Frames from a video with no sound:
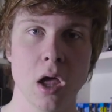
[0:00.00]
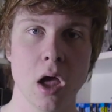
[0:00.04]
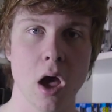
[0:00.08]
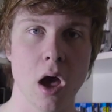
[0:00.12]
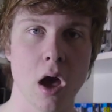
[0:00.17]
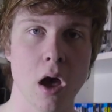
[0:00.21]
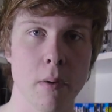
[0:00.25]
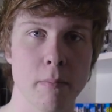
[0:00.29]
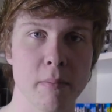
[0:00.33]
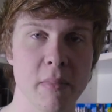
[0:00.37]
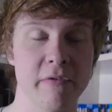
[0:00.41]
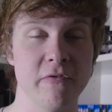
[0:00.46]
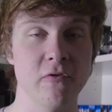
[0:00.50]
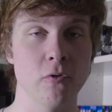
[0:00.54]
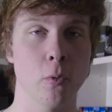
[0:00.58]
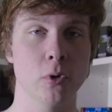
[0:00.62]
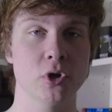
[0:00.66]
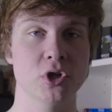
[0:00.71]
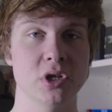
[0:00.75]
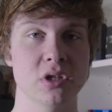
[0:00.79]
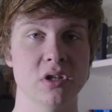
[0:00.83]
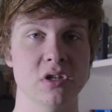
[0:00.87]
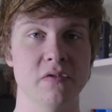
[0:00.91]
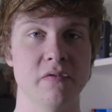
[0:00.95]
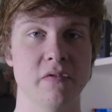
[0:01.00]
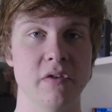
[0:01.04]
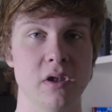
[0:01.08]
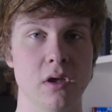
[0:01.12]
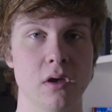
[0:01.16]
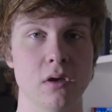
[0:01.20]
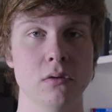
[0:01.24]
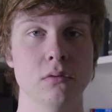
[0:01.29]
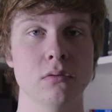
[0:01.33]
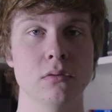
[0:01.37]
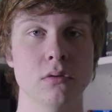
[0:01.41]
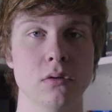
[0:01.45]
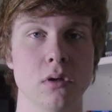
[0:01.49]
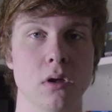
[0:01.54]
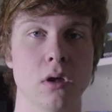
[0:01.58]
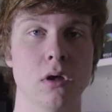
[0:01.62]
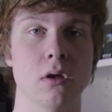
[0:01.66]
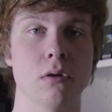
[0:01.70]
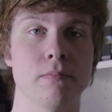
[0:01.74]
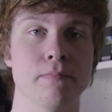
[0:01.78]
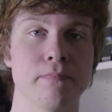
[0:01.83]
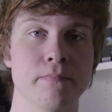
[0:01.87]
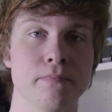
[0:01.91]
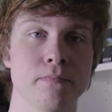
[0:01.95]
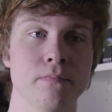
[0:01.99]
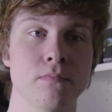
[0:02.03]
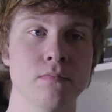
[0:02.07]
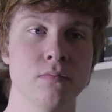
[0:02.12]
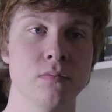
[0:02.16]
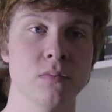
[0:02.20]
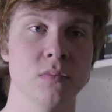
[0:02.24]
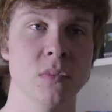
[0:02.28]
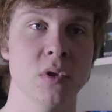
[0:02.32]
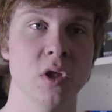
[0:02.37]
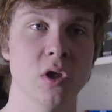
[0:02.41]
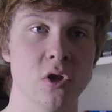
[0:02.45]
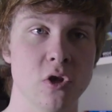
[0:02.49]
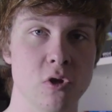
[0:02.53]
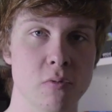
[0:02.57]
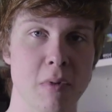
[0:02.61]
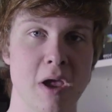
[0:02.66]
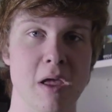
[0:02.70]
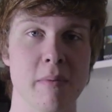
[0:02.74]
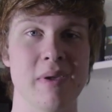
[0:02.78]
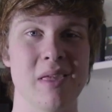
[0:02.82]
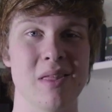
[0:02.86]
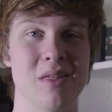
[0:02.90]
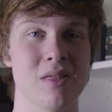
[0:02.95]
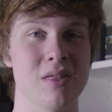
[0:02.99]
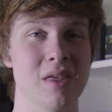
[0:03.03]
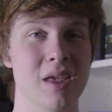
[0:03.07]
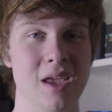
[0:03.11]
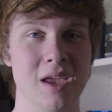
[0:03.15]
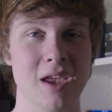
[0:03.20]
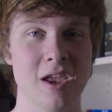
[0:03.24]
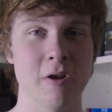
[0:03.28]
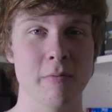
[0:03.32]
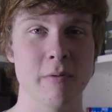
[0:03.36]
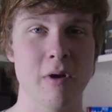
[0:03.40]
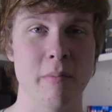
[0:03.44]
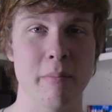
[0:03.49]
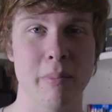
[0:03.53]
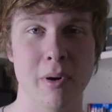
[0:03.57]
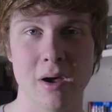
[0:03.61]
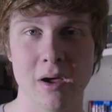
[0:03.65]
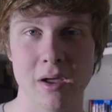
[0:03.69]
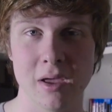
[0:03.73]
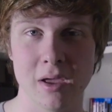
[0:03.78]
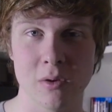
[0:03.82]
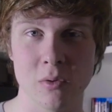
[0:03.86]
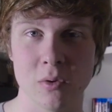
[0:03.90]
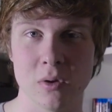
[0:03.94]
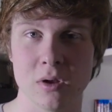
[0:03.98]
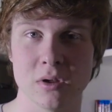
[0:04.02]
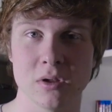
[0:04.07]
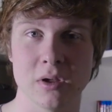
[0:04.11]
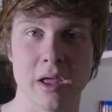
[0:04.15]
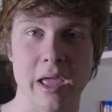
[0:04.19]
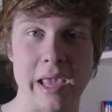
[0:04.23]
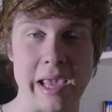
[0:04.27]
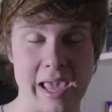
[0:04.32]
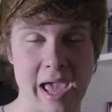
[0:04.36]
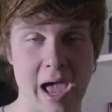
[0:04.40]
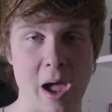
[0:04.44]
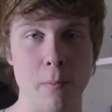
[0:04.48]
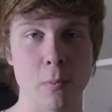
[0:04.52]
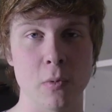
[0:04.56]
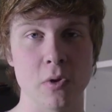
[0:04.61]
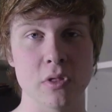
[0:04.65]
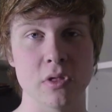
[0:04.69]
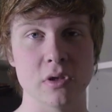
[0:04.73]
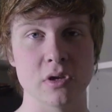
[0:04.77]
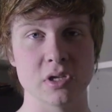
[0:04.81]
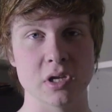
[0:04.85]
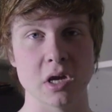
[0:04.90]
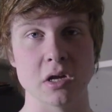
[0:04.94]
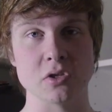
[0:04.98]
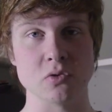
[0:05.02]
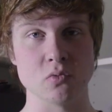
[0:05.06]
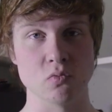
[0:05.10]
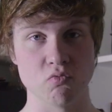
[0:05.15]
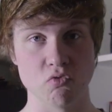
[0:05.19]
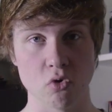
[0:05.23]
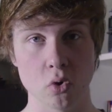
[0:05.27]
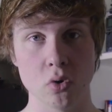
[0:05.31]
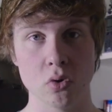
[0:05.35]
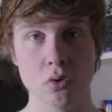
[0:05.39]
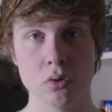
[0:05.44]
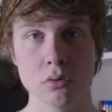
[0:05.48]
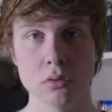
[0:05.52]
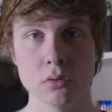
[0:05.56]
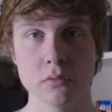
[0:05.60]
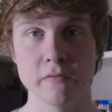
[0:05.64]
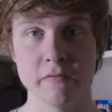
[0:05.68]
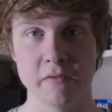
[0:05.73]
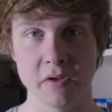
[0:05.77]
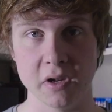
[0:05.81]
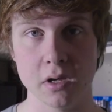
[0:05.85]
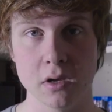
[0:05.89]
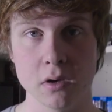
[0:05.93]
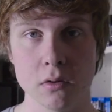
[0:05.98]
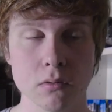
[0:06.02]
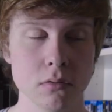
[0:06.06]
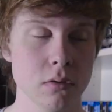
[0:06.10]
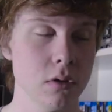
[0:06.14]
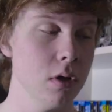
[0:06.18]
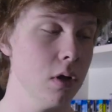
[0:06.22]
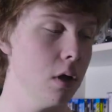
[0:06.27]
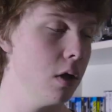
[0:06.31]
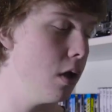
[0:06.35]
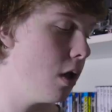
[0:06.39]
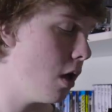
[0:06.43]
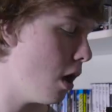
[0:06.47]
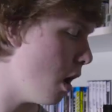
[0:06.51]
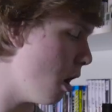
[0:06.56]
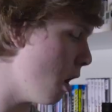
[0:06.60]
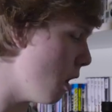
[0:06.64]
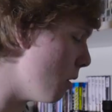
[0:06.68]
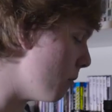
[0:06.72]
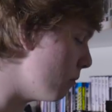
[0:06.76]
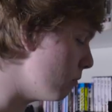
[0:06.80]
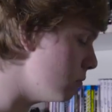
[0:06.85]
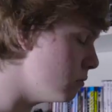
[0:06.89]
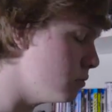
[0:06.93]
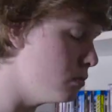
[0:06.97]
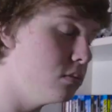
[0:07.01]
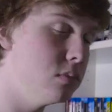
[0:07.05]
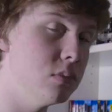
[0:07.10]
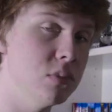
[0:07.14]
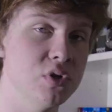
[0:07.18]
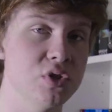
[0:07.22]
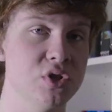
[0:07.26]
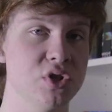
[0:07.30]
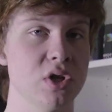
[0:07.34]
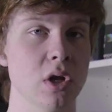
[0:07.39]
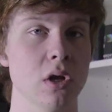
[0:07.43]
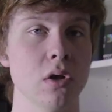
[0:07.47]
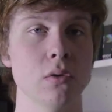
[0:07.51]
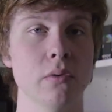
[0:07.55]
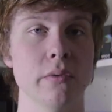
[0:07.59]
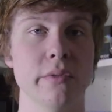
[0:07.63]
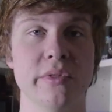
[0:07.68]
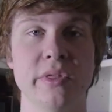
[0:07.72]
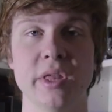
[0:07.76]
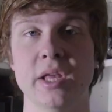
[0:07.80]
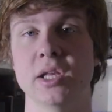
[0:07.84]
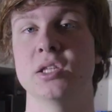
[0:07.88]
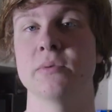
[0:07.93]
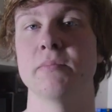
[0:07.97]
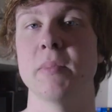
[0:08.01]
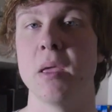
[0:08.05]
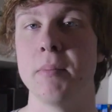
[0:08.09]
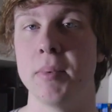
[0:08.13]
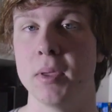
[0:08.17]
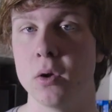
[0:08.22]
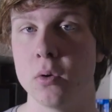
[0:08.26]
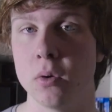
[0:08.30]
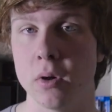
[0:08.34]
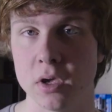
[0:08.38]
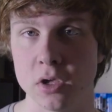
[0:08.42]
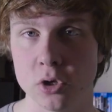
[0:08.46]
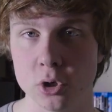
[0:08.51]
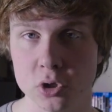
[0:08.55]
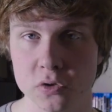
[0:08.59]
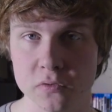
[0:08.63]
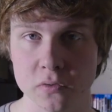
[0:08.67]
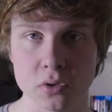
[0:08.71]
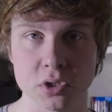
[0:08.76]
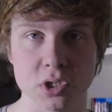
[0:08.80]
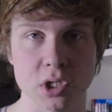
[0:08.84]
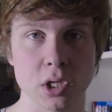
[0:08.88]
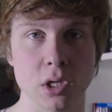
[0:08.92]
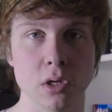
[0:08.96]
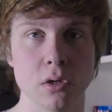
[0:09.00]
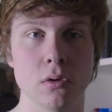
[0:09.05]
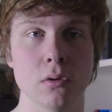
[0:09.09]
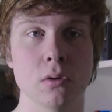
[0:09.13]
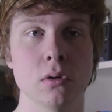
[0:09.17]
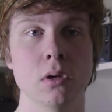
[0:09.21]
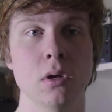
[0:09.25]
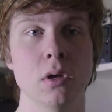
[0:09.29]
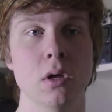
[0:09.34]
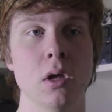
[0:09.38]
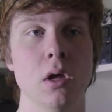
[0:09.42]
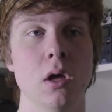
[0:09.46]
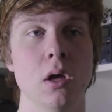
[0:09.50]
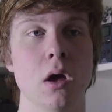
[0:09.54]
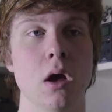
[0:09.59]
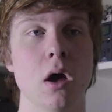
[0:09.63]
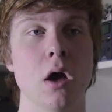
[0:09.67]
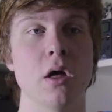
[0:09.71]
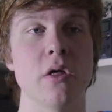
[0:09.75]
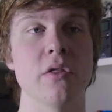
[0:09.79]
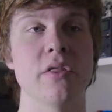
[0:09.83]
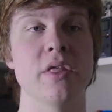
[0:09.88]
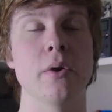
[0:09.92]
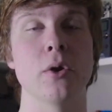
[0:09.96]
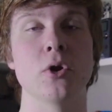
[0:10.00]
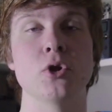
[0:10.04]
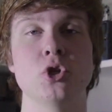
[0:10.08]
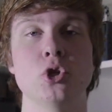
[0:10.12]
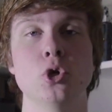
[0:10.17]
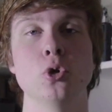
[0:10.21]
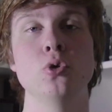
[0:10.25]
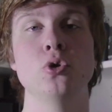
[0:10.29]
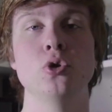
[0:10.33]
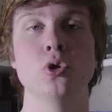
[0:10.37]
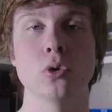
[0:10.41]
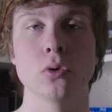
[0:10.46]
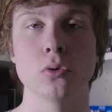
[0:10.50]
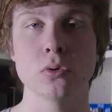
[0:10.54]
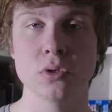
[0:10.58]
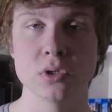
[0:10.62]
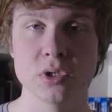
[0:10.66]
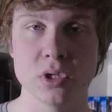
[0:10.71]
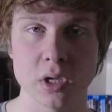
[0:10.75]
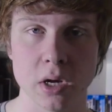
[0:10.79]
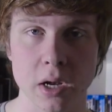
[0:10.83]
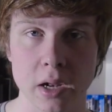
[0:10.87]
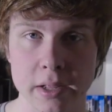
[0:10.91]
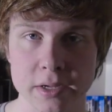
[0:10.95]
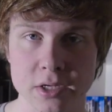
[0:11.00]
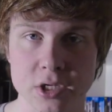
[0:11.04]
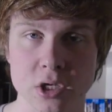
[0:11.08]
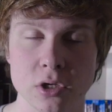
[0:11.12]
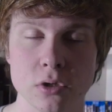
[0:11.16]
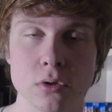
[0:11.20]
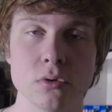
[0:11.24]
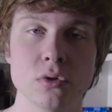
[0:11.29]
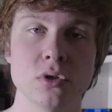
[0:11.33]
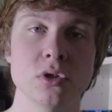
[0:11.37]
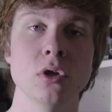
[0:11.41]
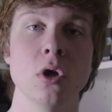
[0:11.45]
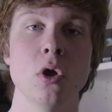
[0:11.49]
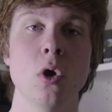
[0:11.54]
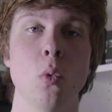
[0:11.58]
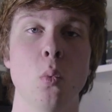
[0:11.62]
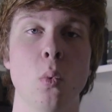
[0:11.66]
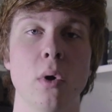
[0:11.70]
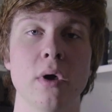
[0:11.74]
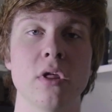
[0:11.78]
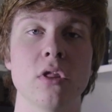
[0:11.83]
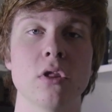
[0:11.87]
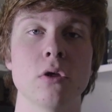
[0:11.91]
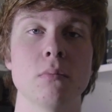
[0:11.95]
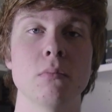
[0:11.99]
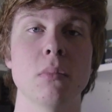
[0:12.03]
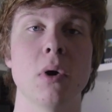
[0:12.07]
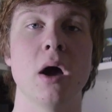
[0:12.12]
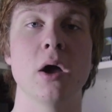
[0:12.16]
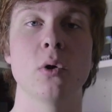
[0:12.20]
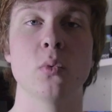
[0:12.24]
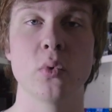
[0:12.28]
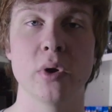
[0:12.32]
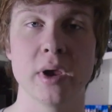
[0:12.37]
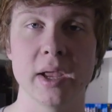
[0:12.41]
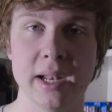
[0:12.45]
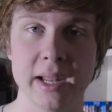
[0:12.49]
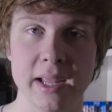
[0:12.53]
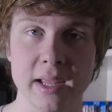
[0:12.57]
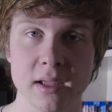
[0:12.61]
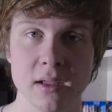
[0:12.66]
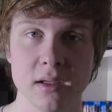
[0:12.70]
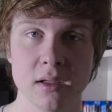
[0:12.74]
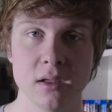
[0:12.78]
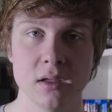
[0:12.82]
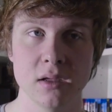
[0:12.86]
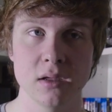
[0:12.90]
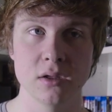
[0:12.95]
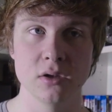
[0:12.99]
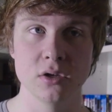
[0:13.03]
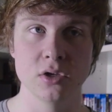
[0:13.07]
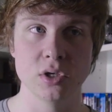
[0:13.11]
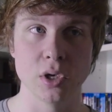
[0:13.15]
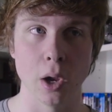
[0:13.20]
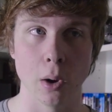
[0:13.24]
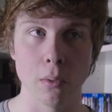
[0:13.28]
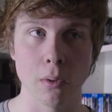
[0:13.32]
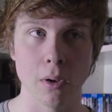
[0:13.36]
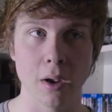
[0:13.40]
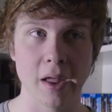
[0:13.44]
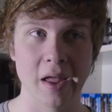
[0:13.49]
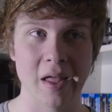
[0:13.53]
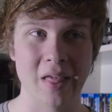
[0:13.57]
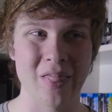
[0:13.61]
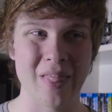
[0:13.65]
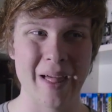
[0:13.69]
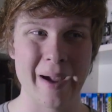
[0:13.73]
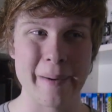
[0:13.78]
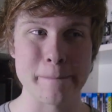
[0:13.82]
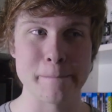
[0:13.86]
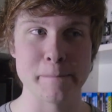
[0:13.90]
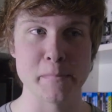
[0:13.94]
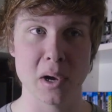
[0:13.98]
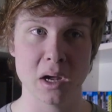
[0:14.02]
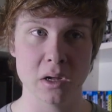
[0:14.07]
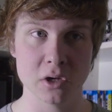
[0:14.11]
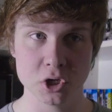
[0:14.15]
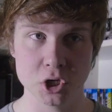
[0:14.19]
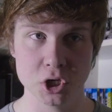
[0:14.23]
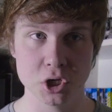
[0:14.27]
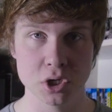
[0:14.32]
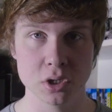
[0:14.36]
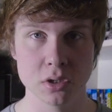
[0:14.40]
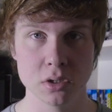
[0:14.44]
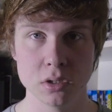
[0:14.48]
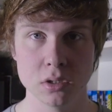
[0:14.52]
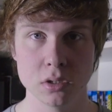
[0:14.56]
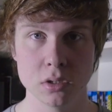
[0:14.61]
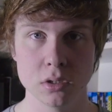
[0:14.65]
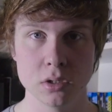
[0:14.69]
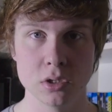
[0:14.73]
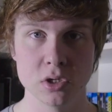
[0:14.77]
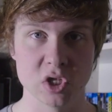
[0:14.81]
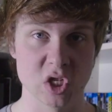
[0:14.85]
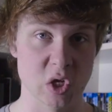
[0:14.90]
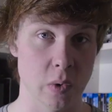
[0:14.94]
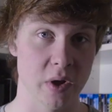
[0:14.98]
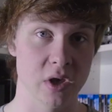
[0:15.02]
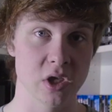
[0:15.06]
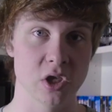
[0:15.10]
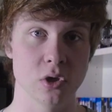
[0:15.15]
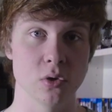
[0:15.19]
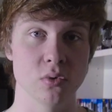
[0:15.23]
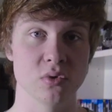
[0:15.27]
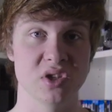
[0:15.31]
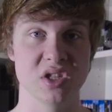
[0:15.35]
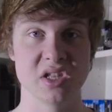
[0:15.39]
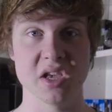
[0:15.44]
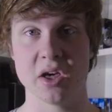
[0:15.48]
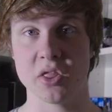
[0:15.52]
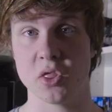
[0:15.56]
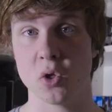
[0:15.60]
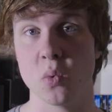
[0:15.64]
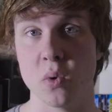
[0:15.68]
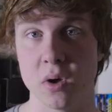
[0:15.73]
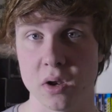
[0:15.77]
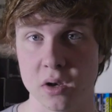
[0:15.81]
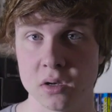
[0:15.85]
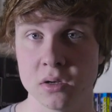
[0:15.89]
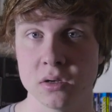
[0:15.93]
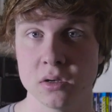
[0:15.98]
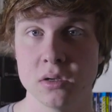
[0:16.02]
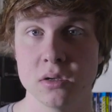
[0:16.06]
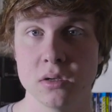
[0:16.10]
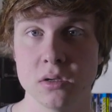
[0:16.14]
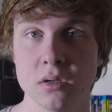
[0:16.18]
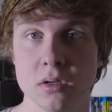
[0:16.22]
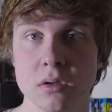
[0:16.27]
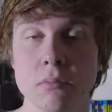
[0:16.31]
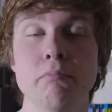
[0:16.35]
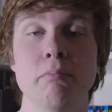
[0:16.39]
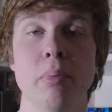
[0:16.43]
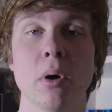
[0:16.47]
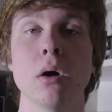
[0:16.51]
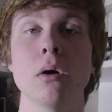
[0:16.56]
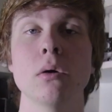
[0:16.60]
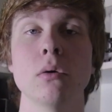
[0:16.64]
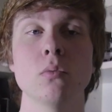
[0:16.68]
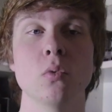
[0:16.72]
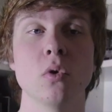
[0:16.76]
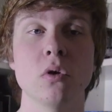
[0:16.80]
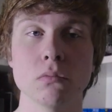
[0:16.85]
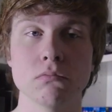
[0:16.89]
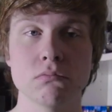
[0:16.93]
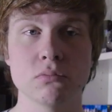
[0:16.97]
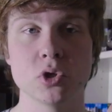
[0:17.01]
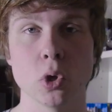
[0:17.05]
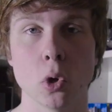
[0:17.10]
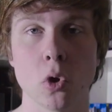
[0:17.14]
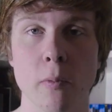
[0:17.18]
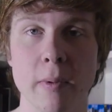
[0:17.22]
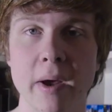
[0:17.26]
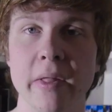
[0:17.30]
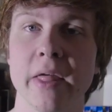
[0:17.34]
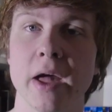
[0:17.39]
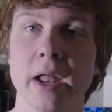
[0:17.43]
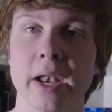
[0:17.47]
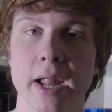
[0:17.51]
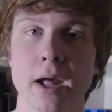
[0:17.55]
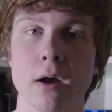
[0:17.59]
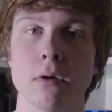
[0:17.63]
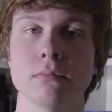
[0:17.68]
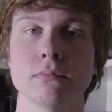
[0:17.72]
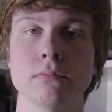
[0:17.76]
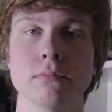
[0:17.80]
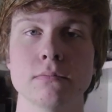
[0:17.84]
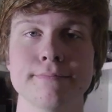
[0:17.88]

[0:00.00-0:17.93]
If you're watching this video, you may be thinking about buying a camera that does RAW video. So this may be quite useful to you. There are two tools that I like to use. One of them I really don't like that much, so I use the other one. But we'll talk about that now.